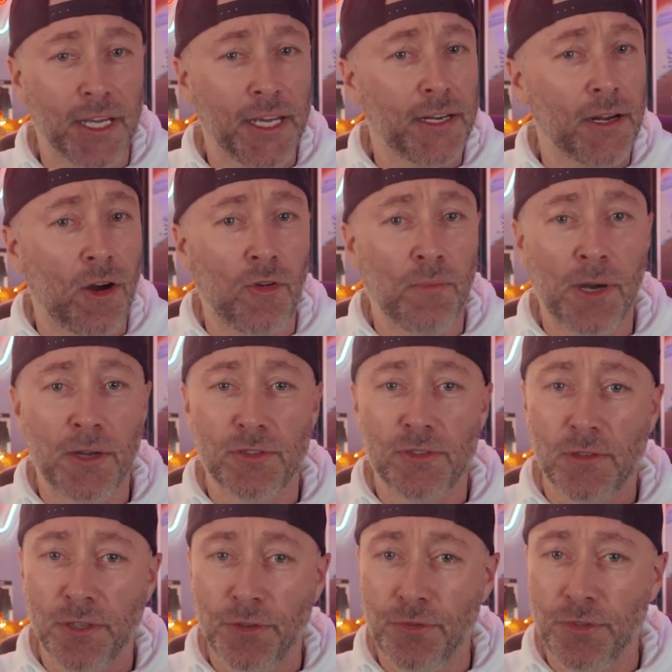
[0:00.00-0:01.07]
It almost
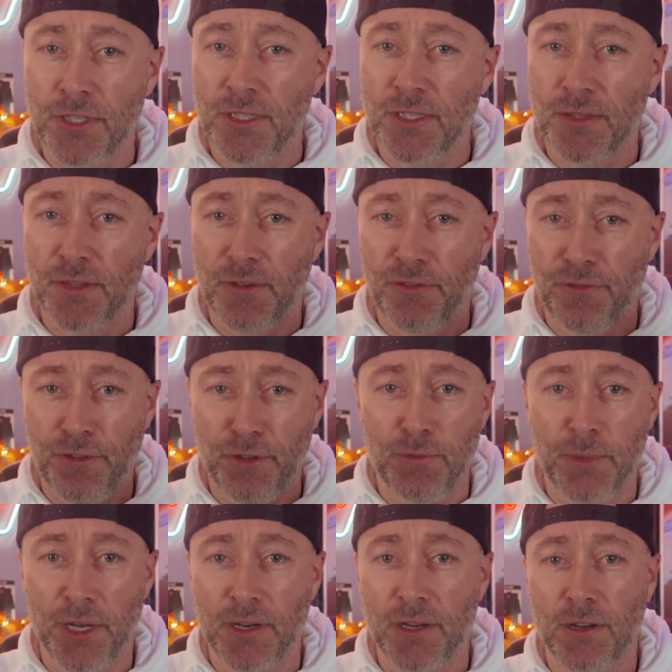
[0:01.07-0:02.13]
loses the
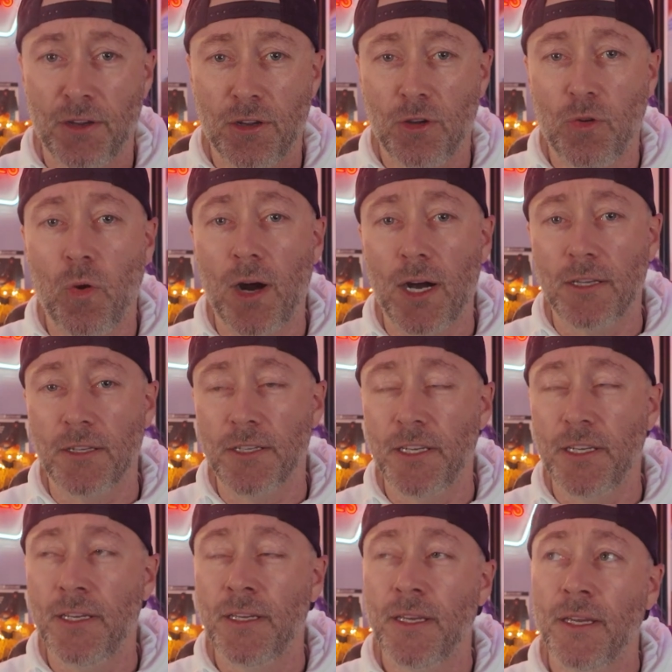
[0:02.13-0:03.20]
filmic
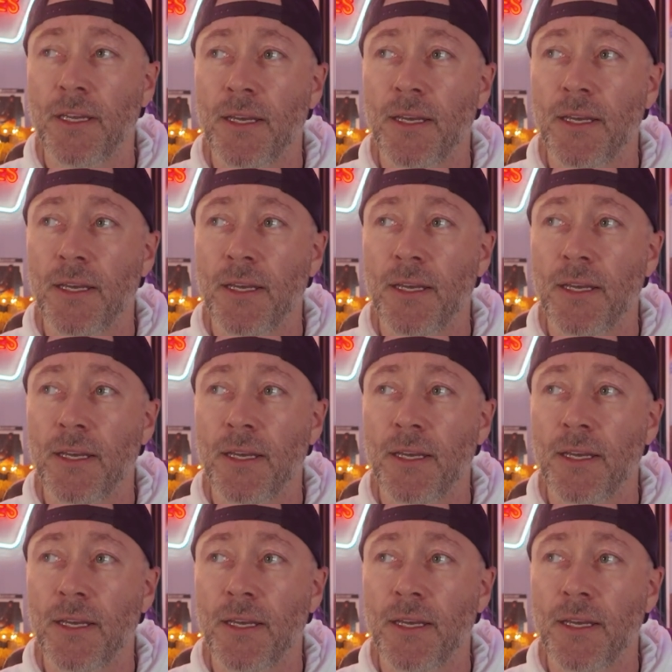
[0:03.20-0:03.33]
quality,